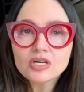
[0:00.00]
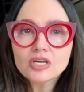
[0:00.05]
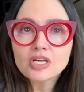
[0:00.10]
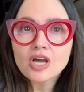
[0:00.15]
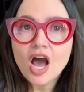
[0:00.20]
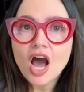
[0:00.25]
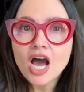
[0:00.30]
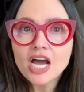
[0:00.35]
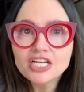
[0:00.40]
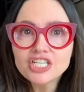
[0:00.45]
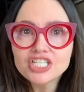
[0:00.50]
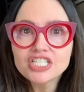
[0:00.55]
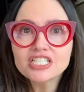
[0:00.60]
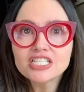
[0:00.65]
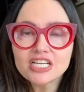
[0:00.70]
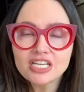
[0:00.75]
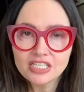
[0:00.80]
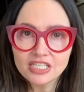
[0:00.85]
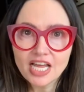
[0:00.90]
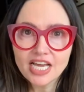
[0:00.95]
Conscious
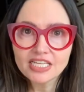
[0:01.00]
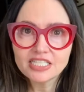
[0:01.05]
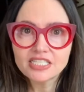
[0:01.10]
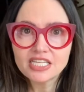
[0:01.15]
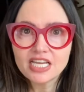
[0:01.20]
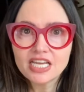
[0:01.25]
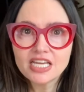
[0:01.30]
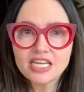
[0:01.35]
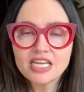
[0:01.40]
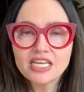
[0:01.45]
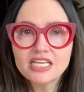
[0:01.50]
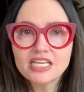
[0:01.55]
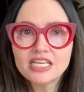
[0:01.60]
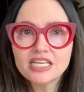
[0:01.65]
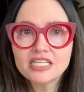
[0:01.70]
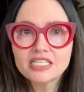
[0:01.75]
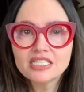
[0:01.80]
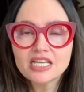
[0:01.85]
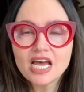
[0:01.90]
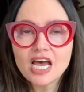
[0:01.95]
collecting
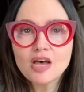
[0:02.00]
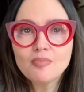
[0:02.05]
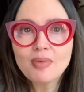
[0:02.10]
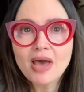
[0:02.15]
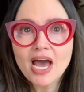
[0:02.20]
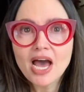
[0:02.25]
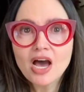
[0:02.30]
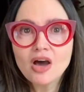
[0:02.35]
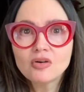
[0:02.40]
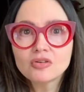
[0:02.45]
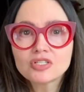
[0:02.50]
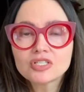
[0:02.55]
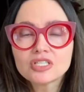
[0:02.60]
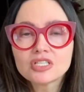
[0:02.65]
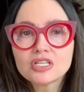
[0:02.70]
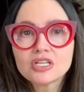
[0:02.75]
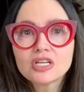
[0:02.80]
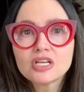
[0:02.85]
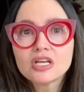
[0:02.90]
is about